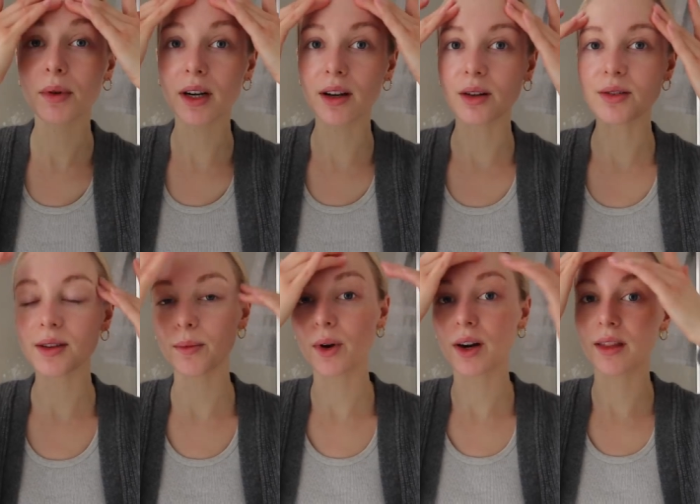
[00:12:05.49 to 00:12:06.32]
We're gonna go
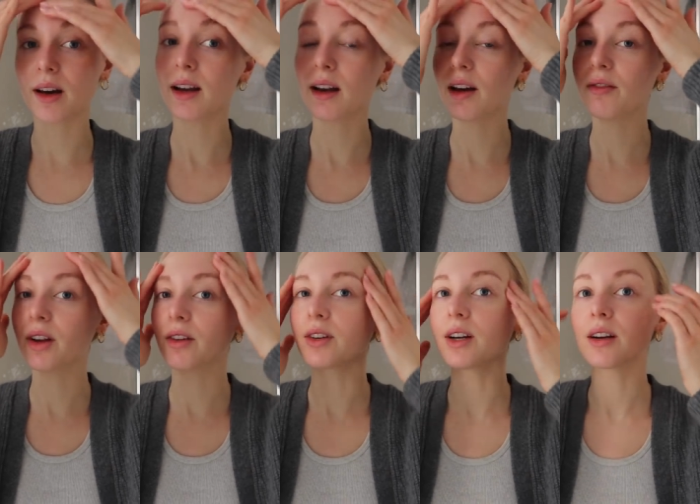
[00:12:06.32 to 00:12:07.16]
somewhere that I've
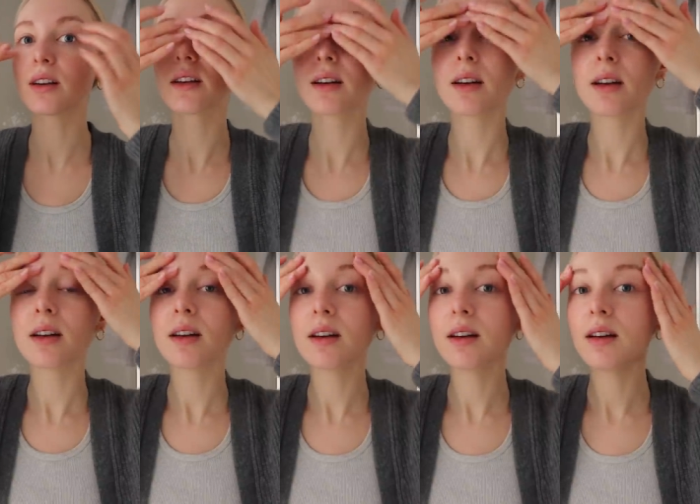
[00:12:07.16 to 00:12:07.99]
never
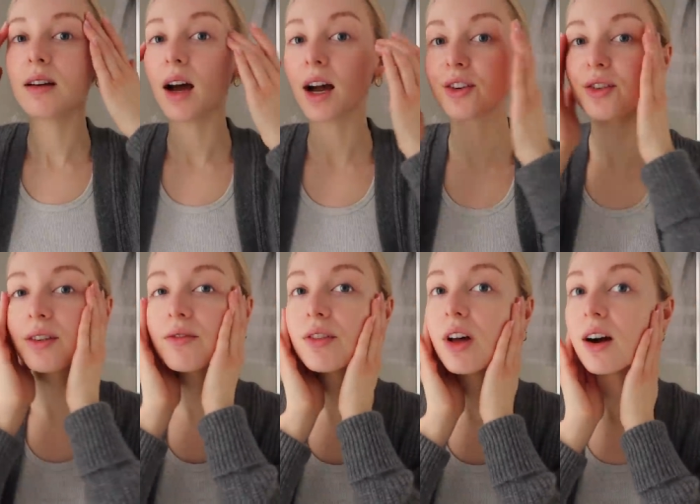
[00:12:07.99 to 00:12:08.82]
actually
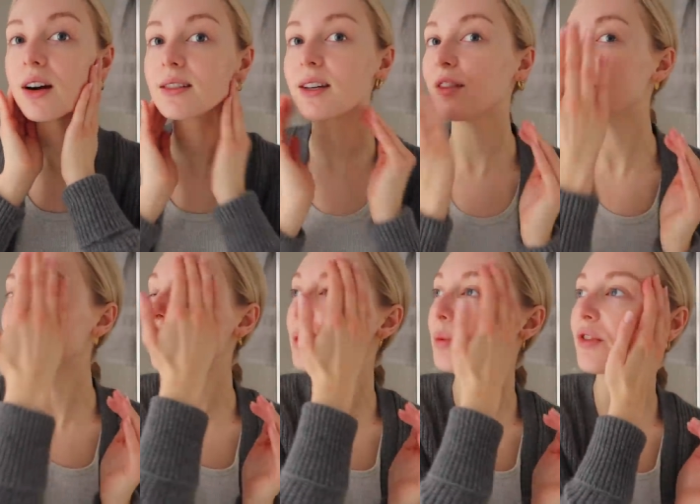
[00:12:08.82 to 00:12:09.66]
vlogged. I've been
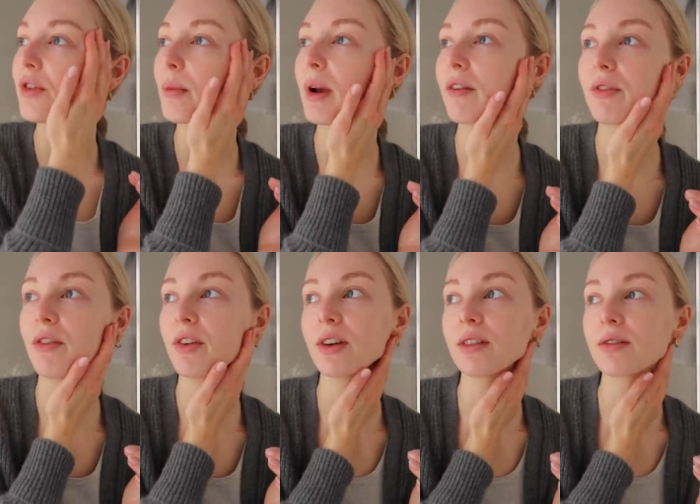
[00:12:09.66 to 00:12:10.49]
there before, but I've
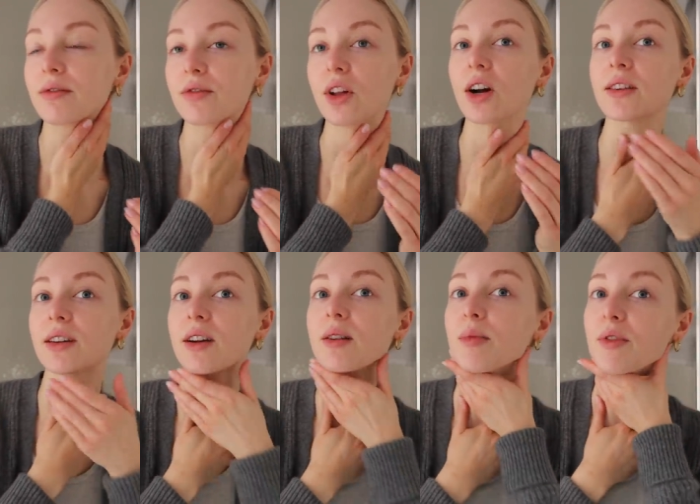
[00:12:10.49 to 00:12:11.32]
never vlogged
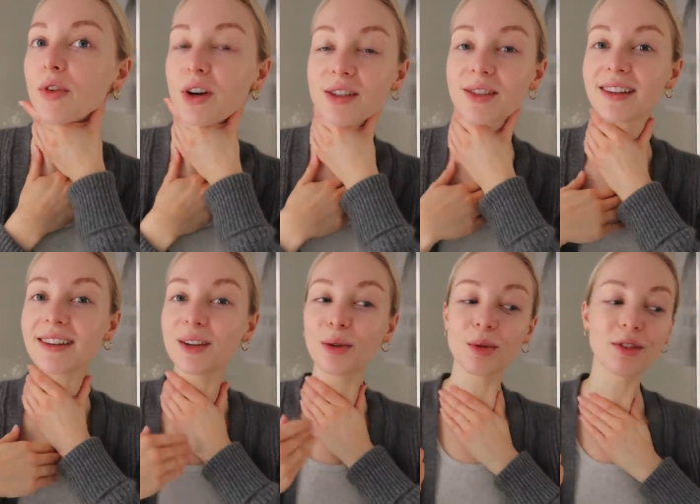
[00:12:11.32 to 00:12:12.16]
there before, so I
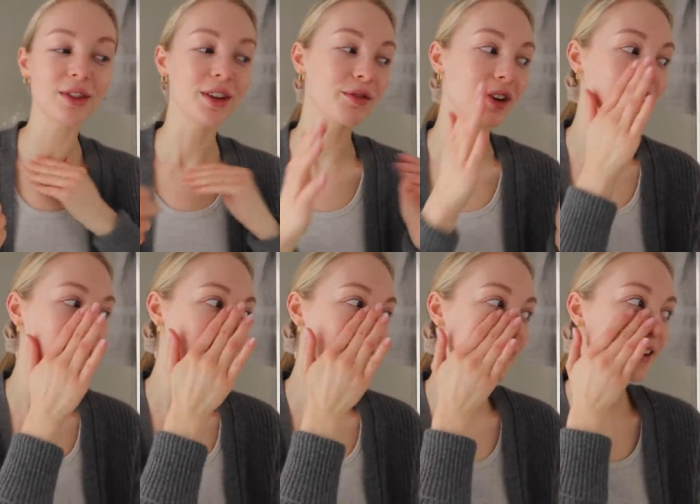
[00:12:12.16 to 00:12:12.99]
think it'll be really
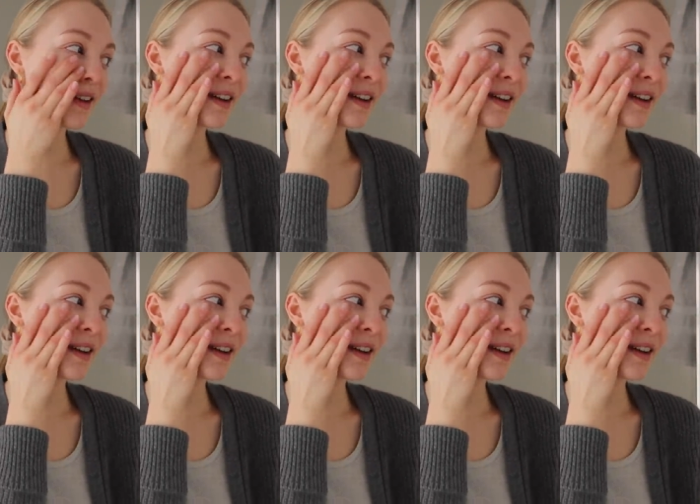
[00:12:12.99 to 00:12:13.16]
fun.